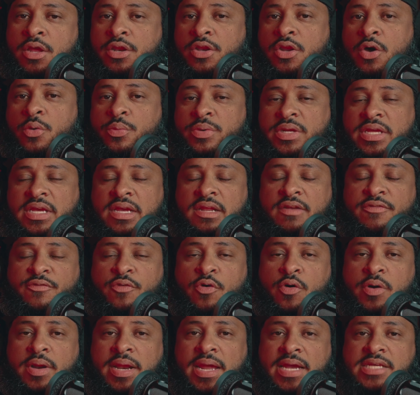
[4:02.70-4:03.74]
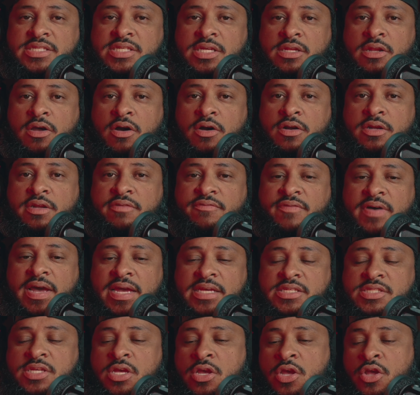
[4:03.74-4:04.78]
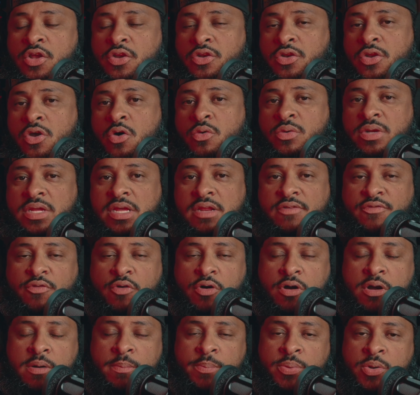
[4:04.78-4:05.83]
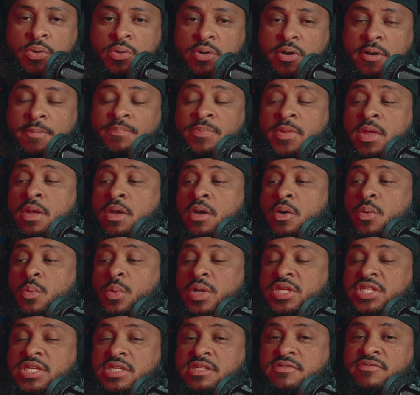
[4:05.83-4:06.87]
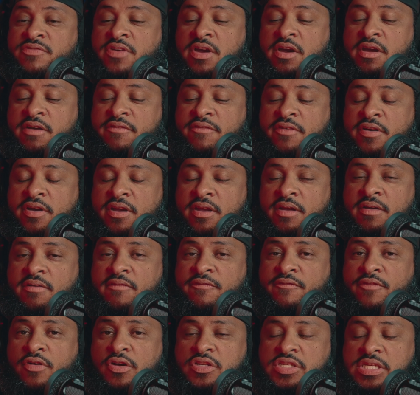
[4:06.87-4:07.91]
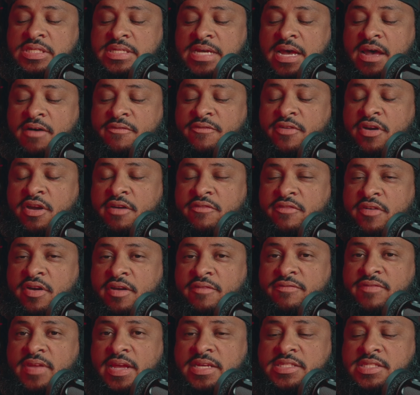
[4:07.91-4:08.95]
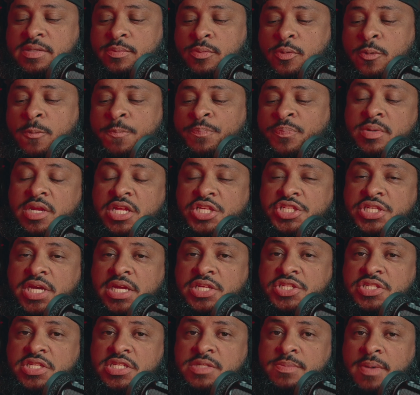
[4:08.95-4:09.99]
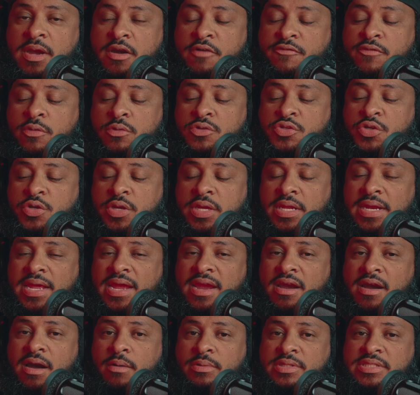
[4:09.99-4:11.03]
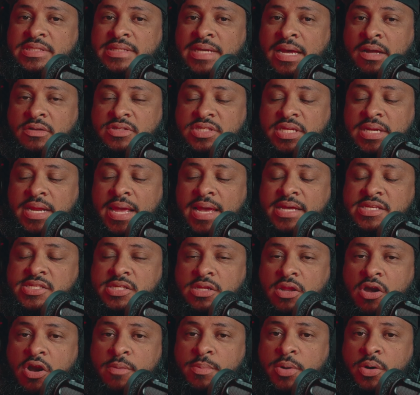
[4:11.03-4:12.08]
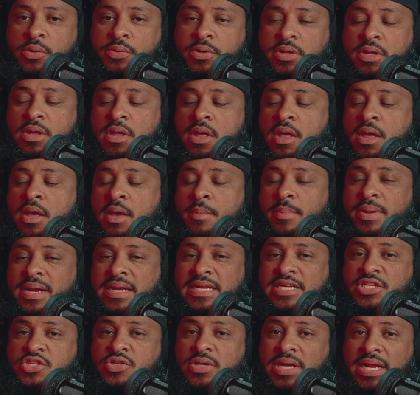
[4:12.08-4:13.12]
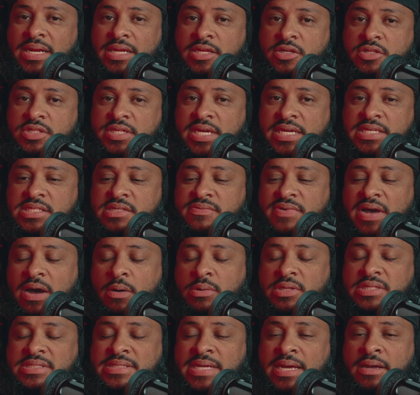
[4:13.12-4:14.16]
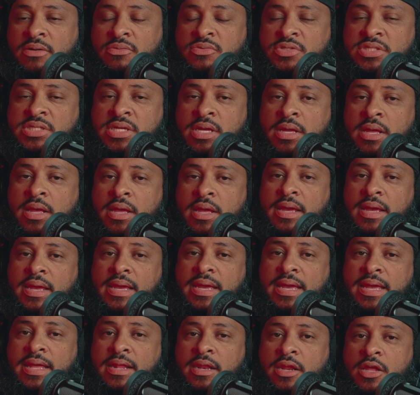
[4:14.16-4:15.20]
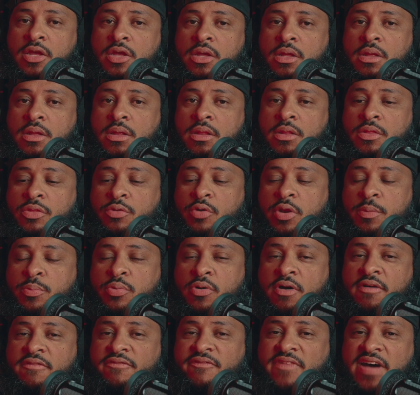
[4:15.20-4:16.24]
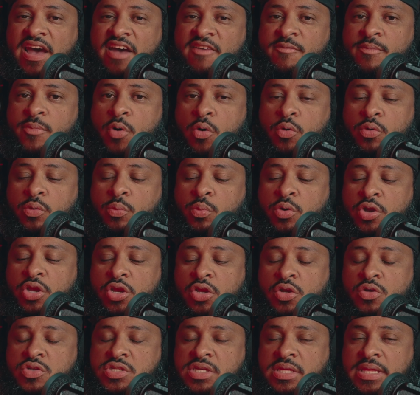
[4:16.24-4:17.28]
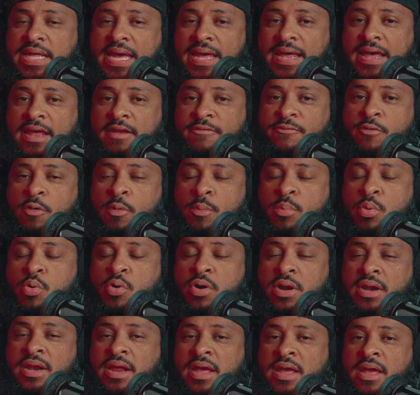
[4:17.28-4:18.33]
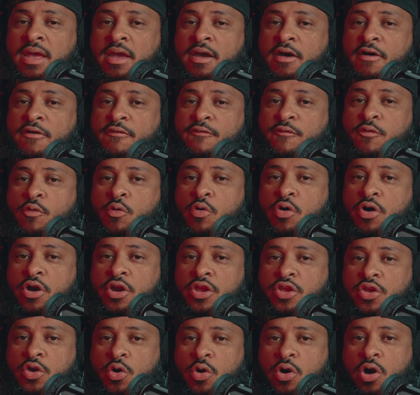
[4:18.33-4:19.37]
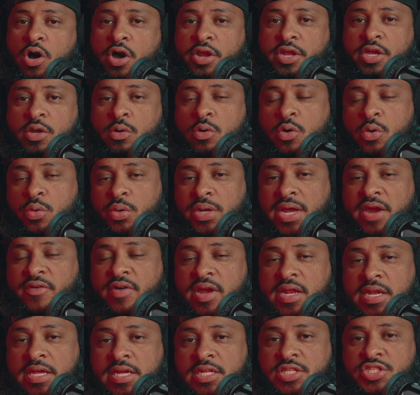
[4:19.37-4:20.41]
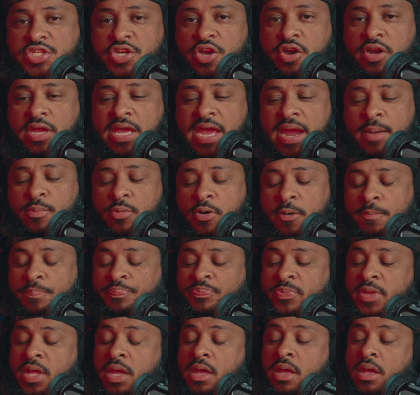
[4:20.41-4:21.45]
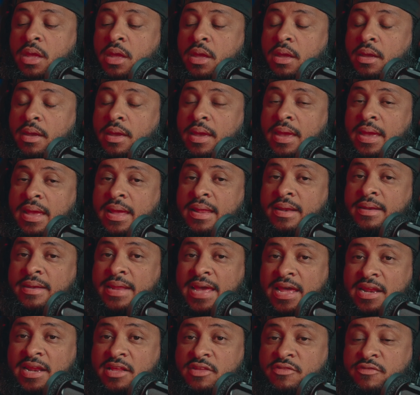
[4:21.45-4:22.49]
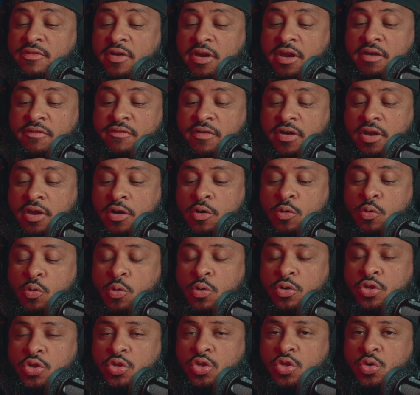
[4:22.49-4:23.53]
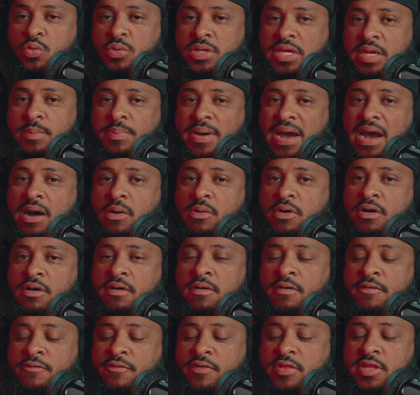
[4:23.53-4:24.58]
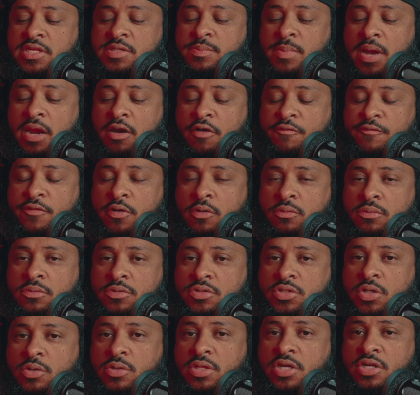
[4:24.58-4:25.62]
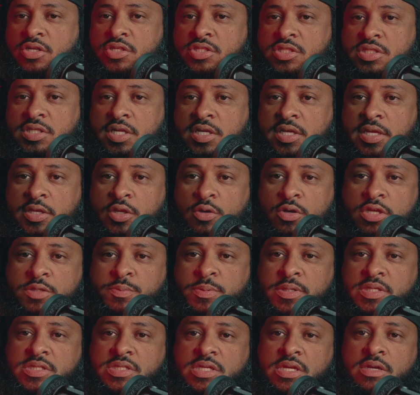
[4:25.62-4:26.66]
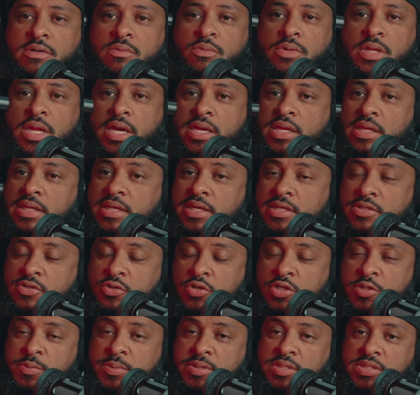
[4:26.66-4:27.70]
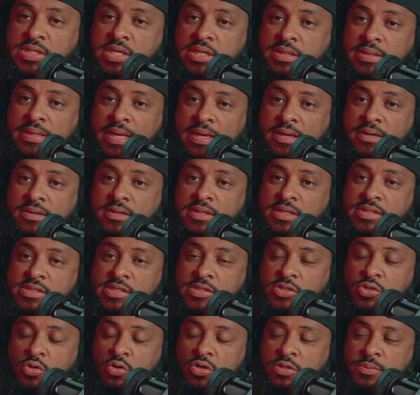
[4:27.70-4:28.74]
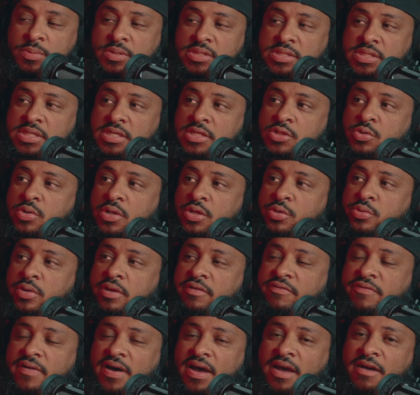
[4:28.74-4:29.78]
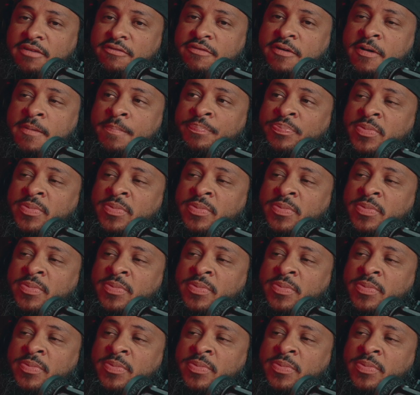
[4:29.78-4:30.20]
No need for an XLR device, no need for a computer, which is very, very versatile, very, very flexible. I'm going to change this microphone so you can hear how it sounds in XLR mode, but at least you got a little taste of how it sounds in 3.5 mode, where you're using that headphone port for your audio going directly into your camera. And that is very, very cool. You do need power for this microphone. So there's the USB-C. Luckily, it's USB-C. Thank goodness it's USB-C in 2025.